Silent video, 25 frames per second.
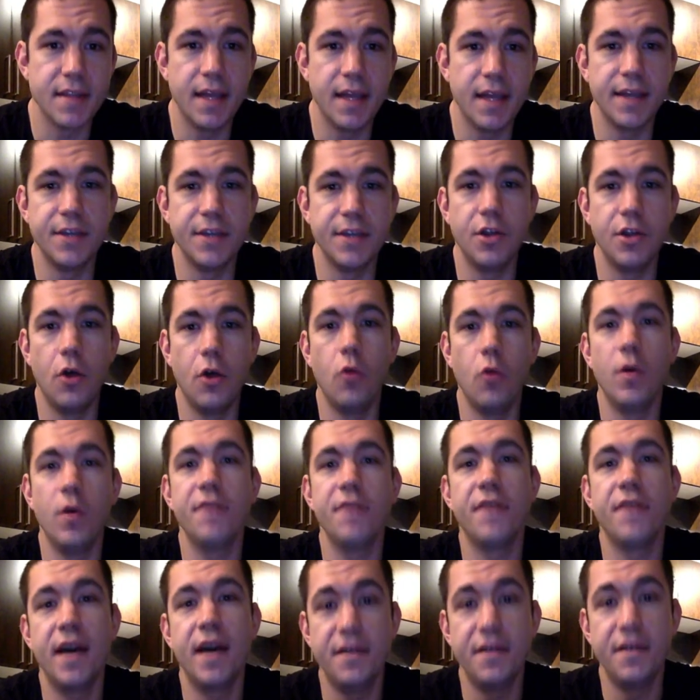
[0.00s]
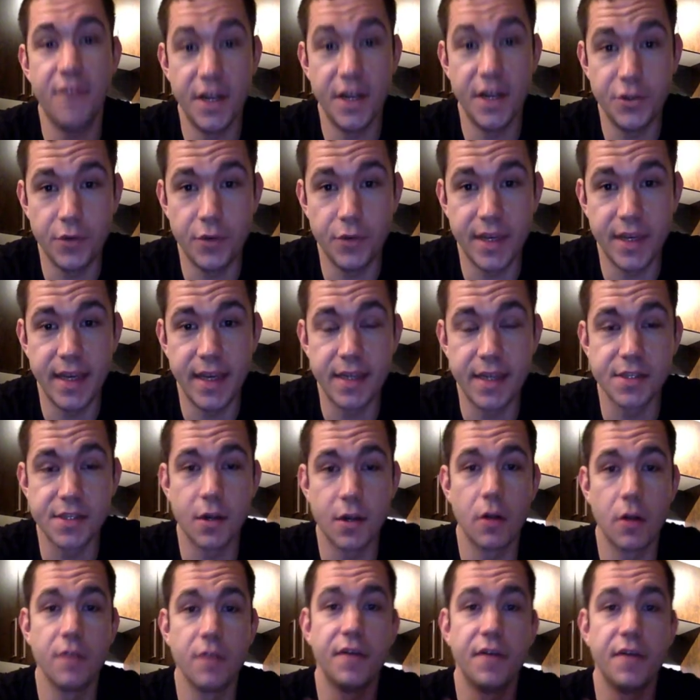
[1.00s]
Like you know, if I if I do a
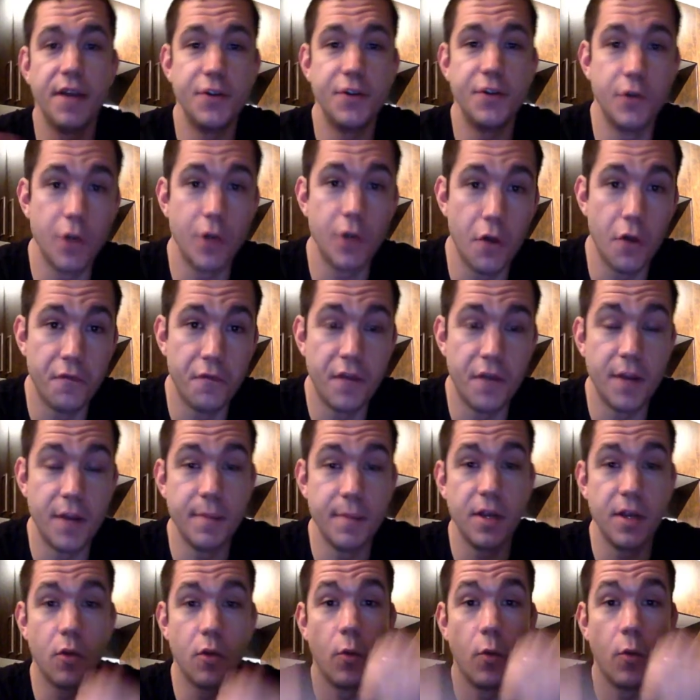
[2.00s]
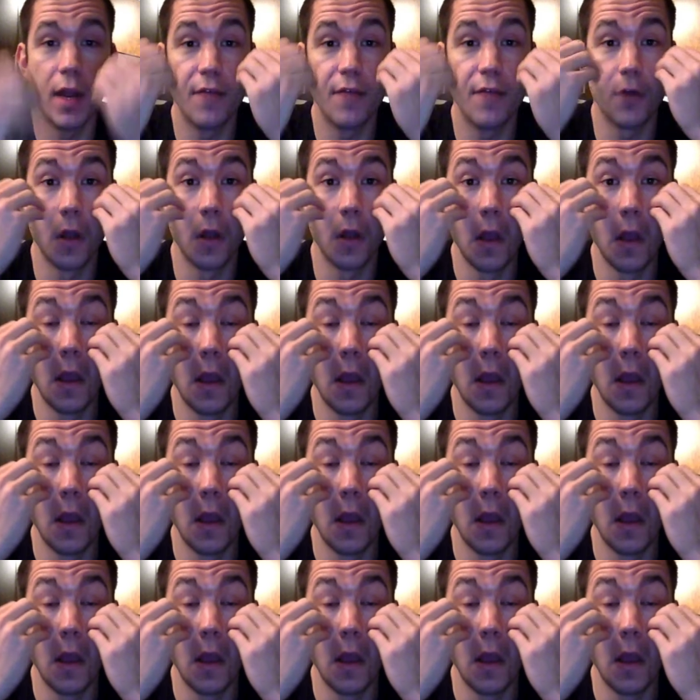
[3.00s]
Kickstarter, if I do a GoFundMe or whatever,